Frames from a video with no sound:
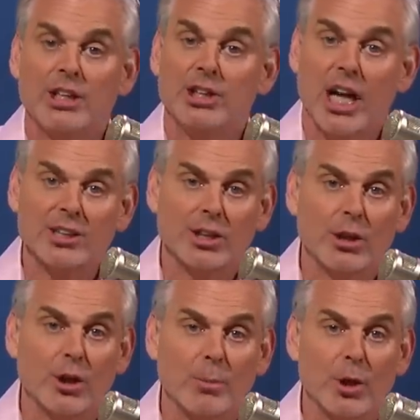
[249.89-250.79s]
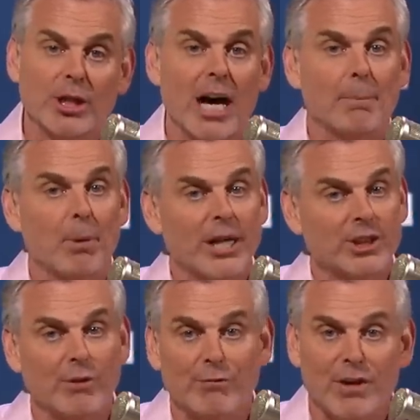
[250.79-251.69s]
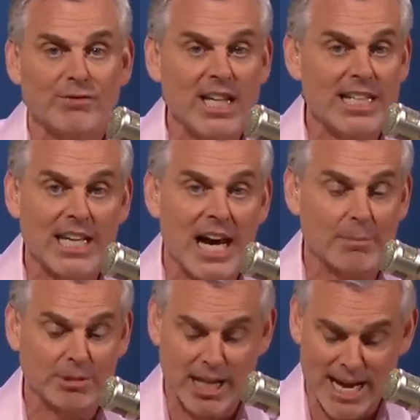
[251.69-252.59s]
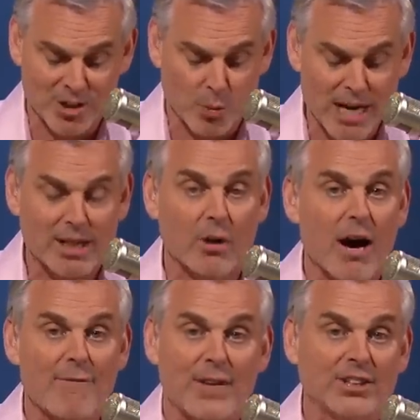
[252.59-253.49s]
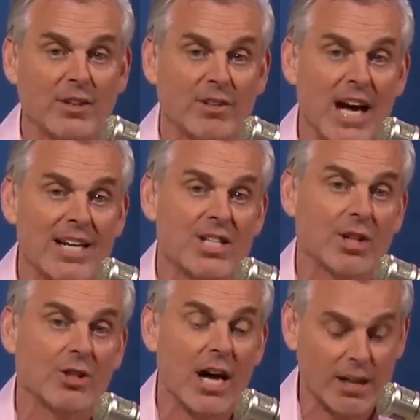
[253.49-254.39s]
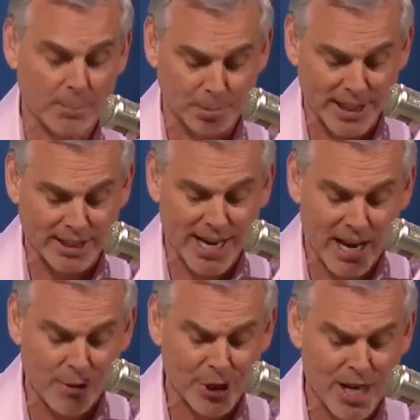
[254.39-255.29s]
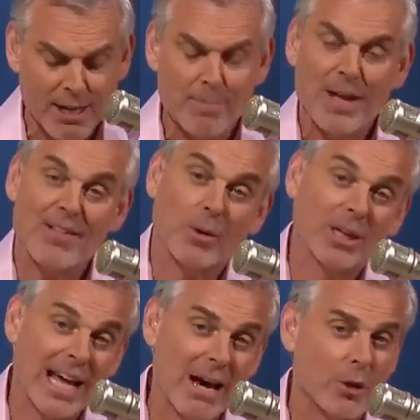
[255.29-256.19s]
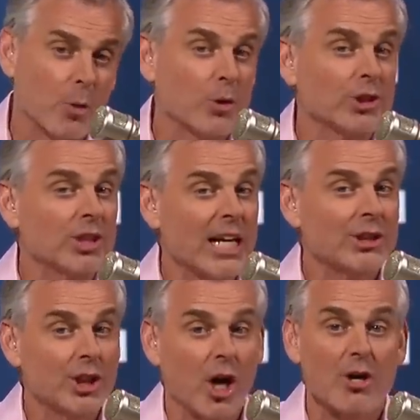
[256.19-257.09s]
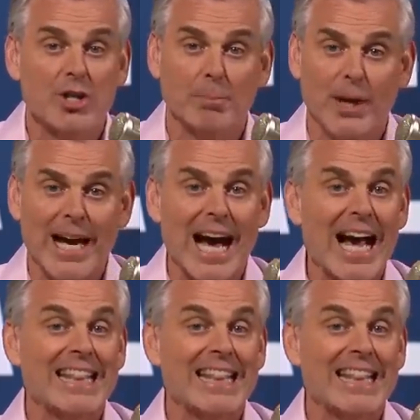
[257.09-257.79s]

Justin Herbert got pressured 15 times last week. Their offensive line still not completely healthy, and they're allowing almost six yards of play.